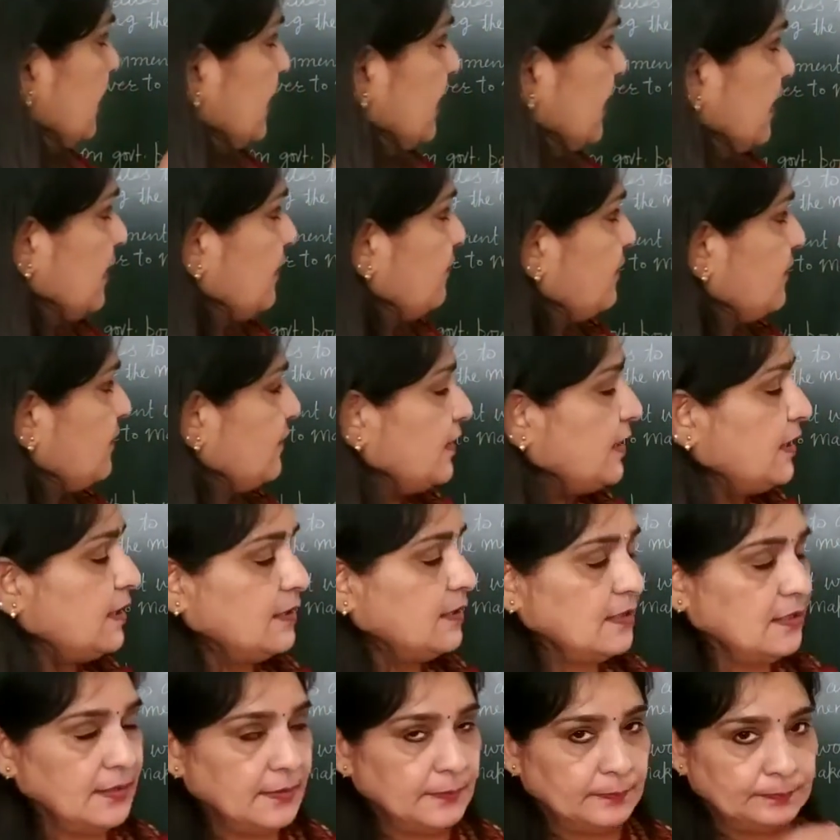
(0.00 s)
we will
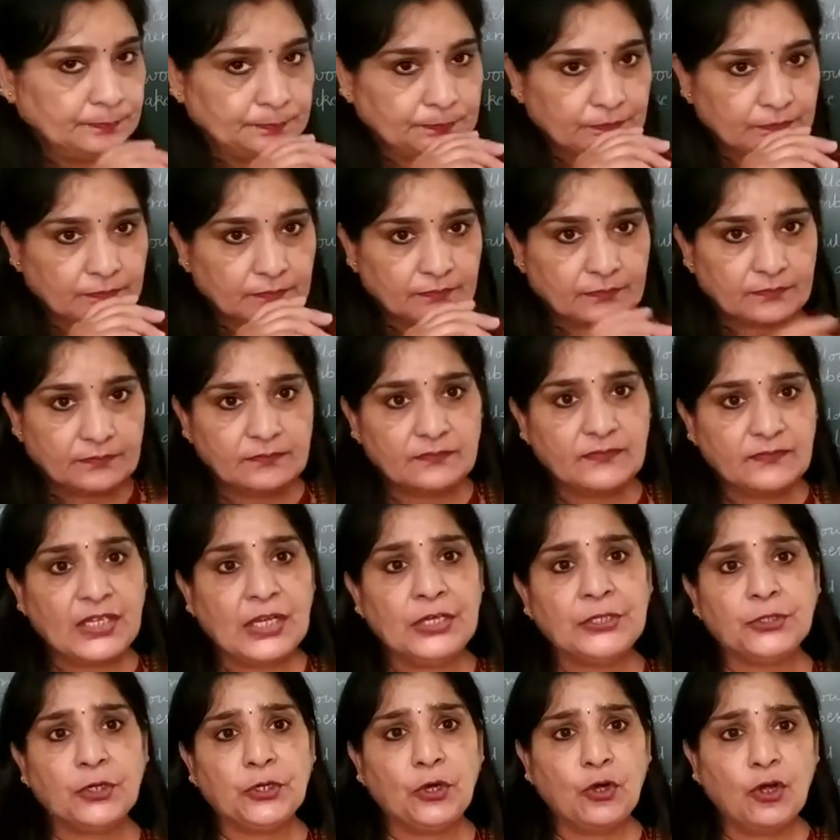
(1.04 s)

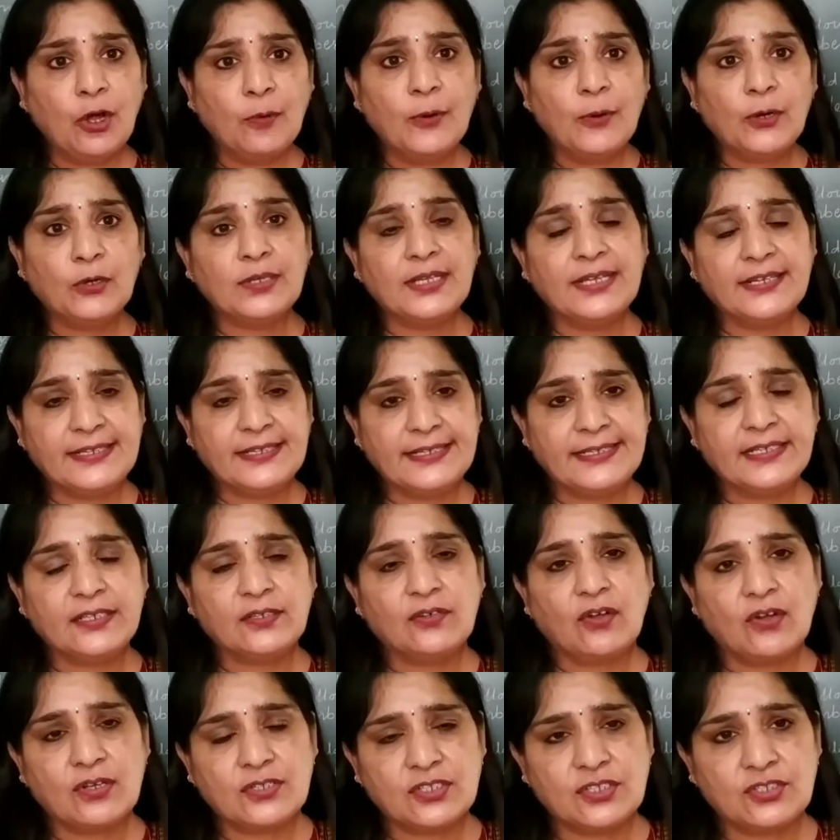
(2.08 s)
talk about the written
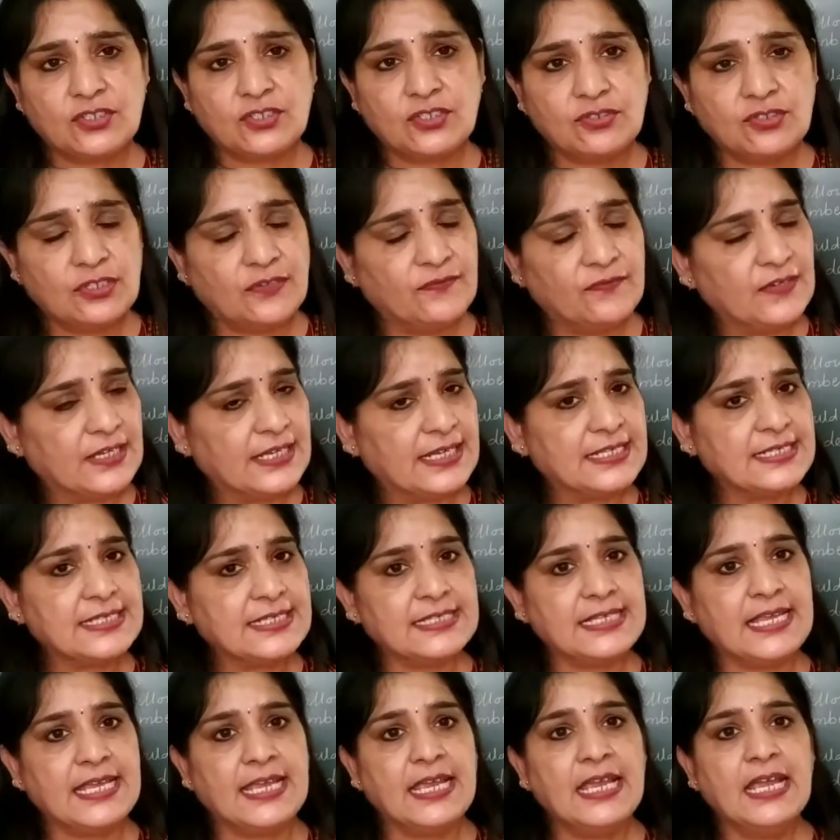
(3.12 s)
Constitution, we can
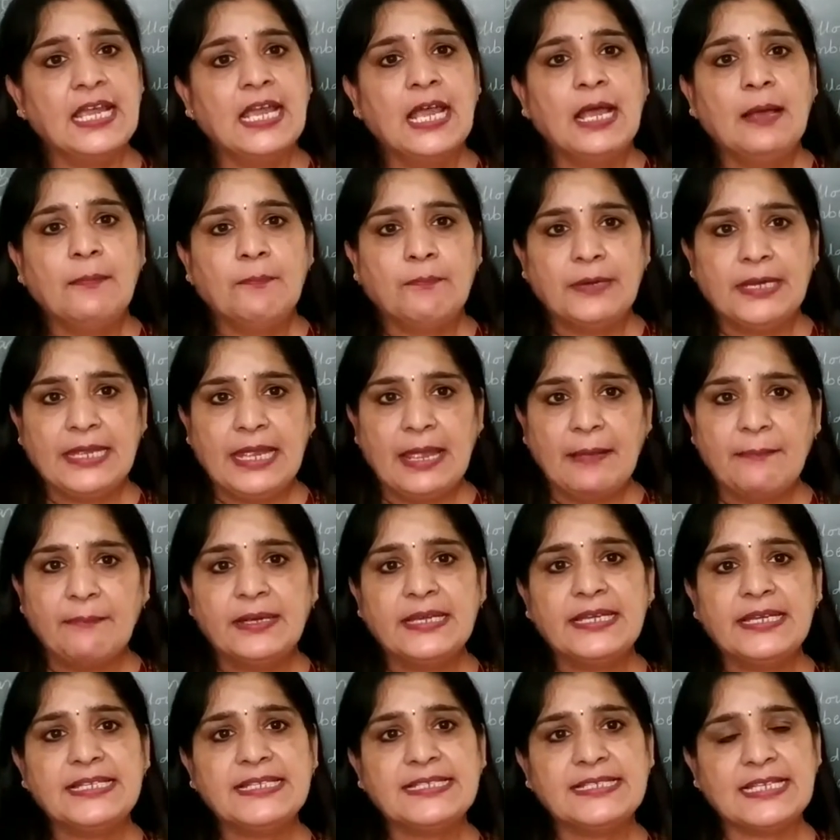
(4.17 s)
say
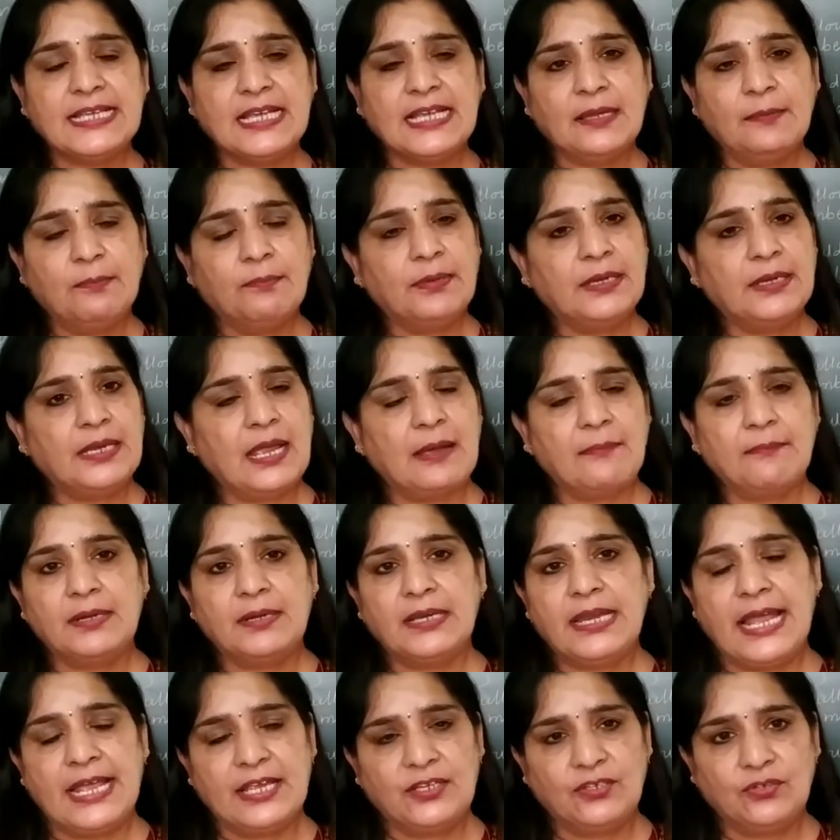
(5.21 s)
preamble is there. Preamble,
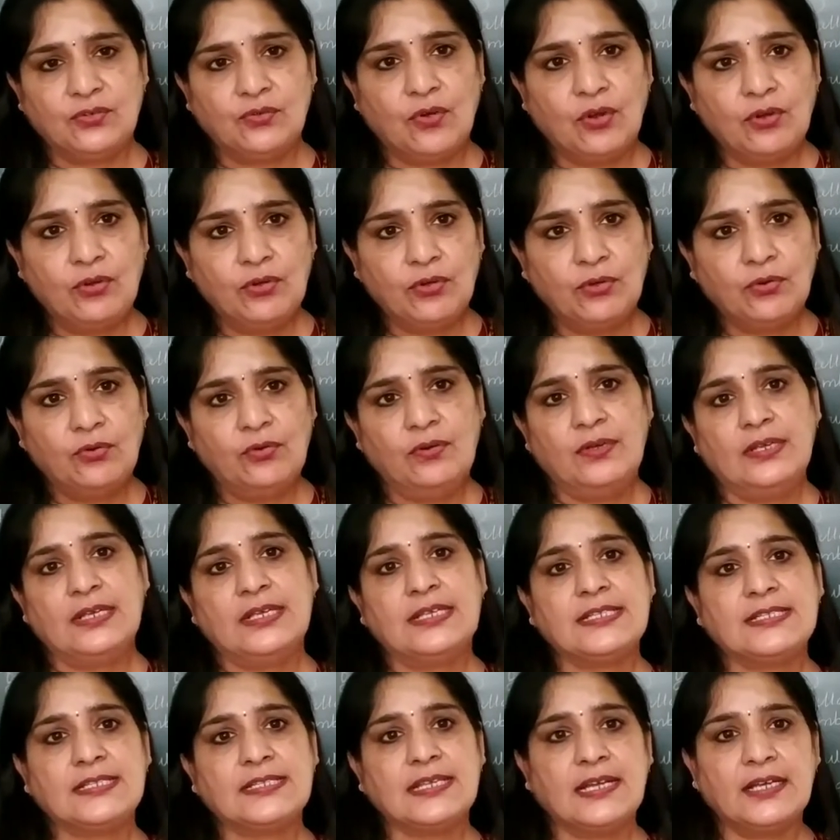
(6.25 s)
as you all know,
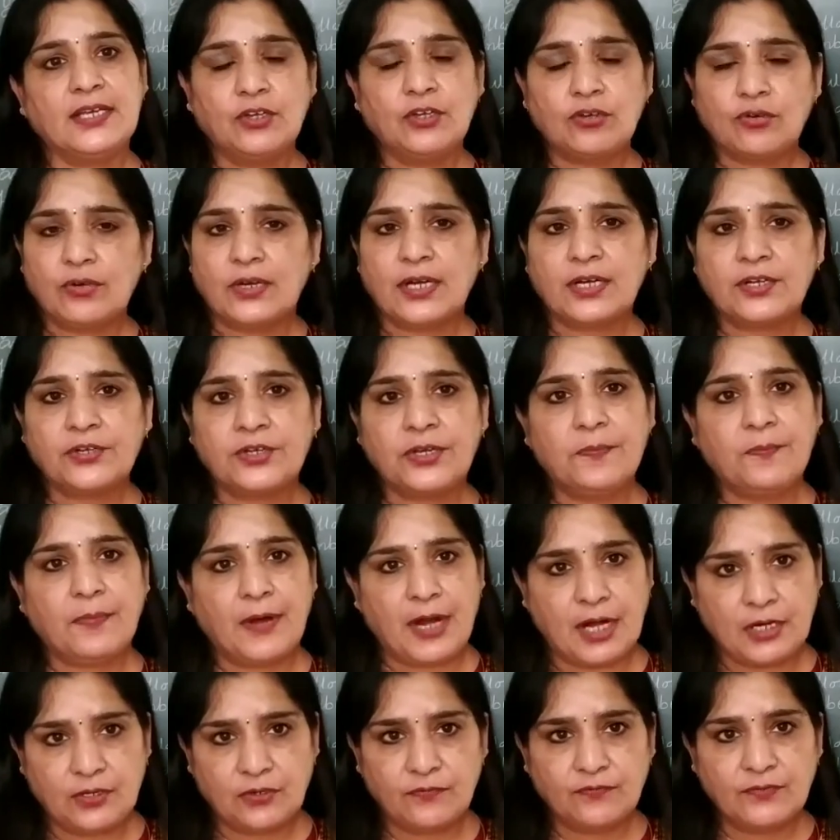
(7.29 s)
is the introductory
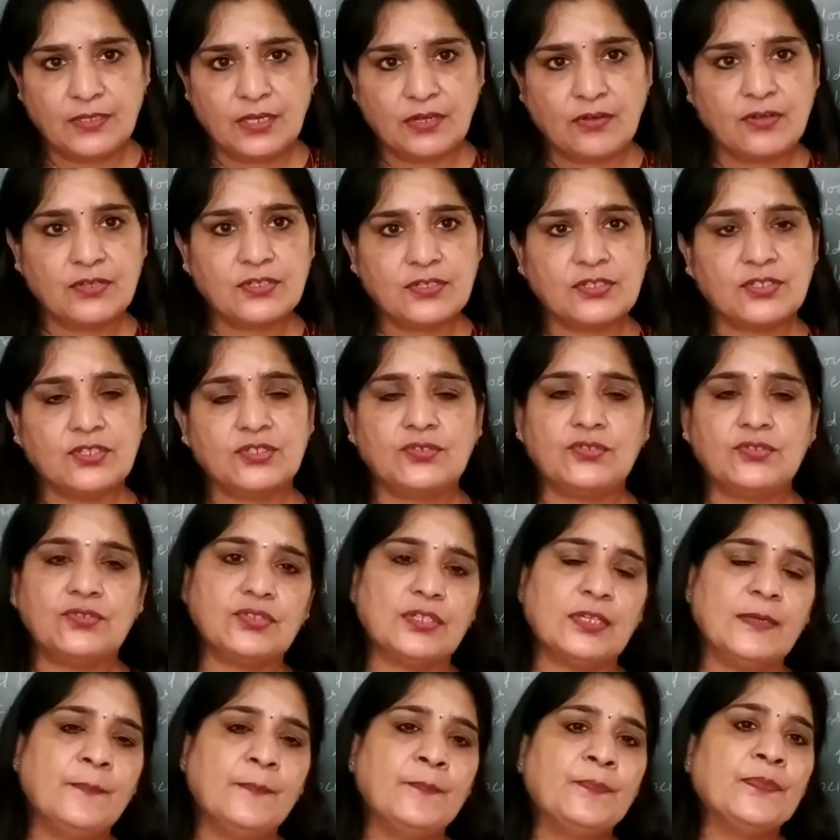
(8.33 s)
part of the
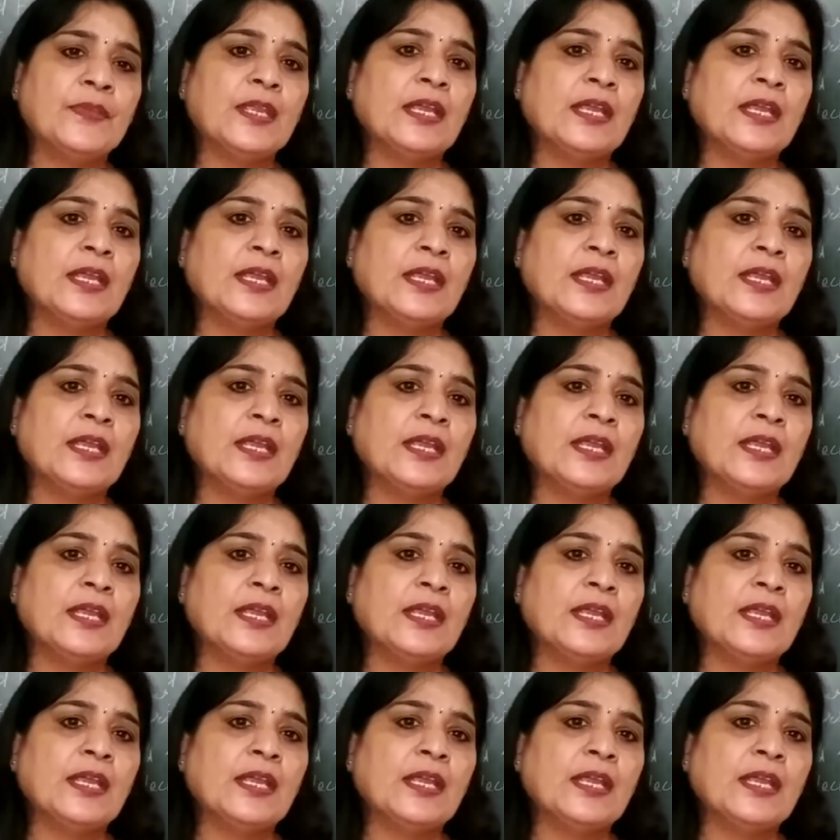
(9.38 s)
Constitution.